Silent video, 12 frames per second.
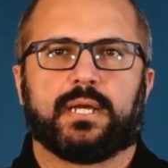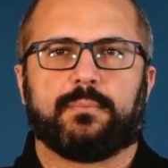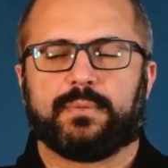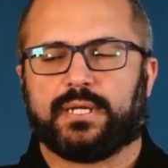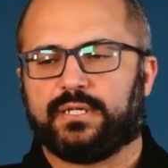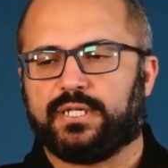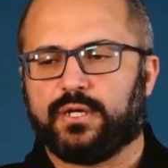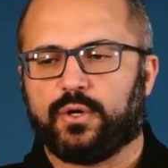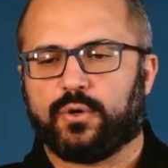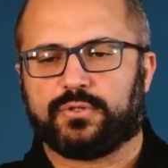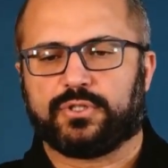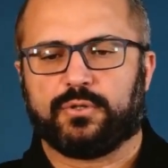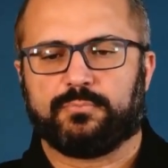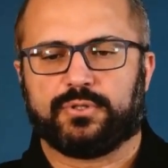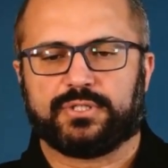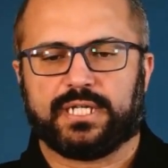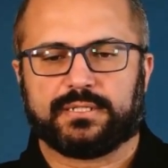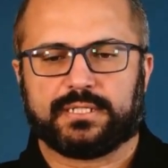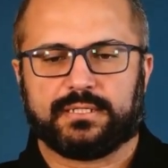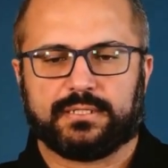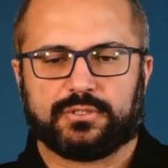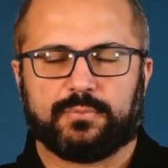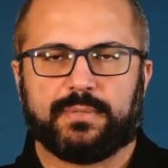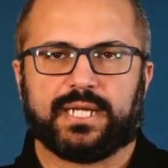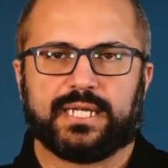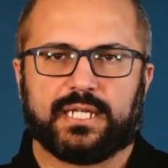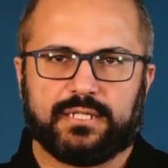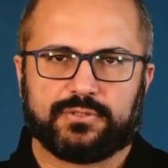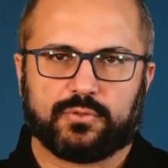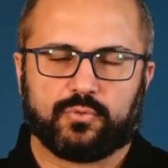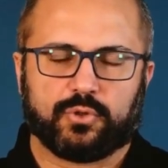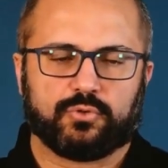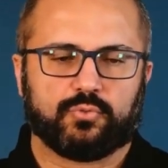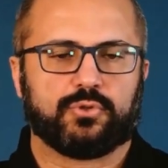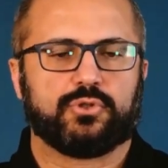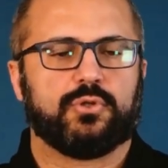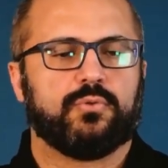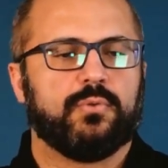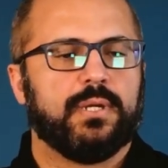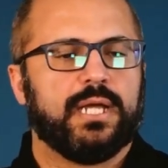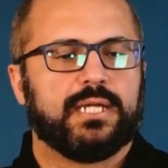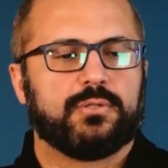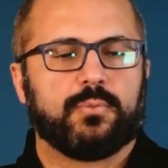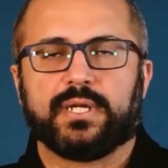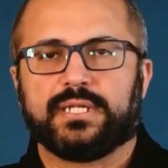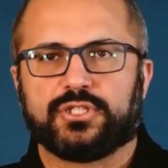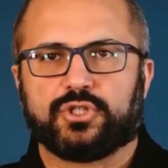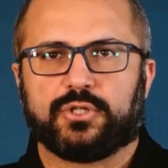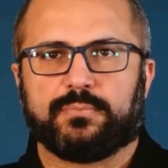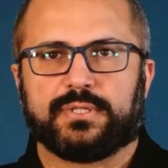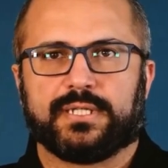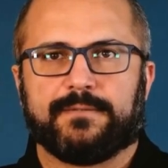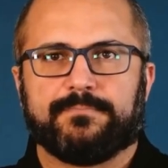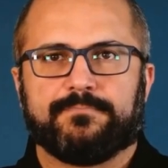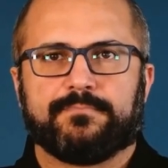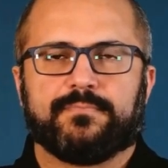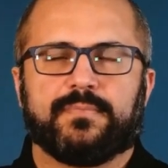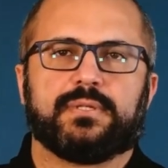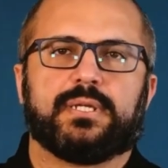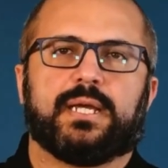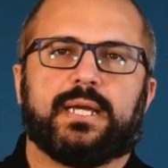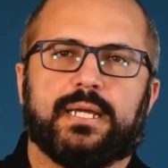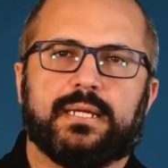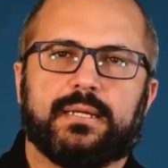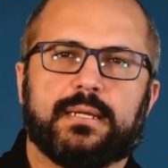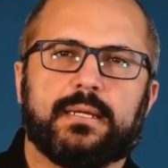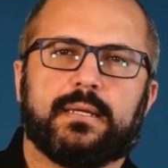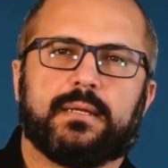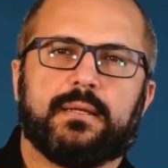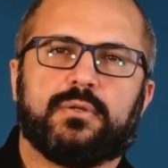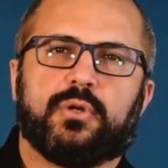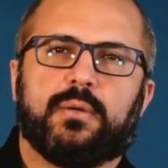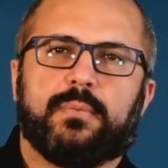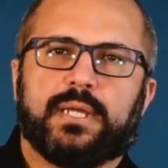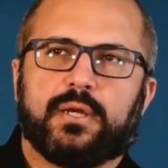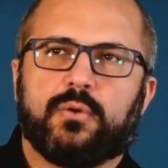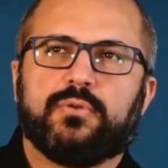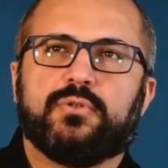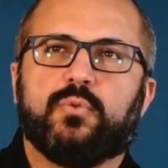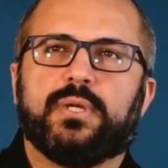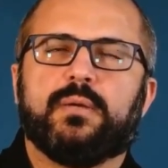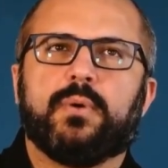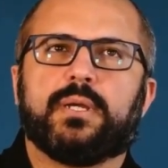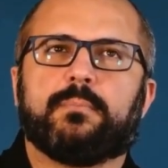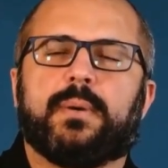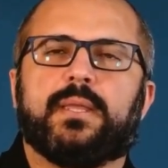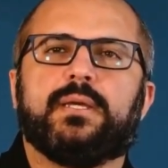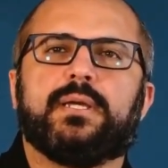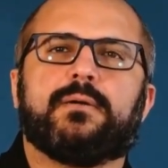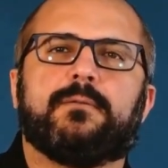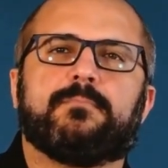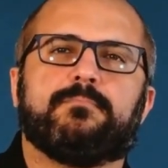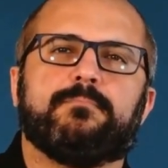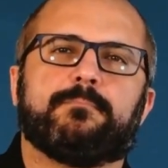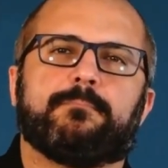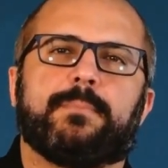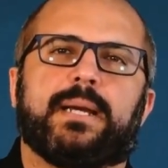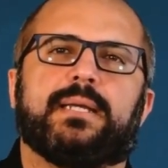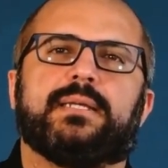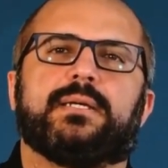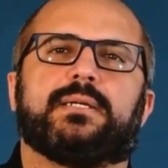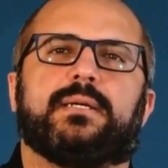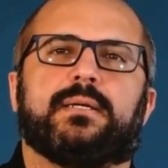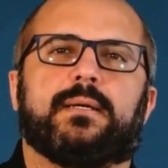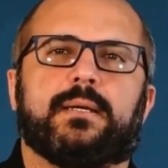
America also protected Japan after World War II, as well as Germany. Today, Germany hosts 21 American bases.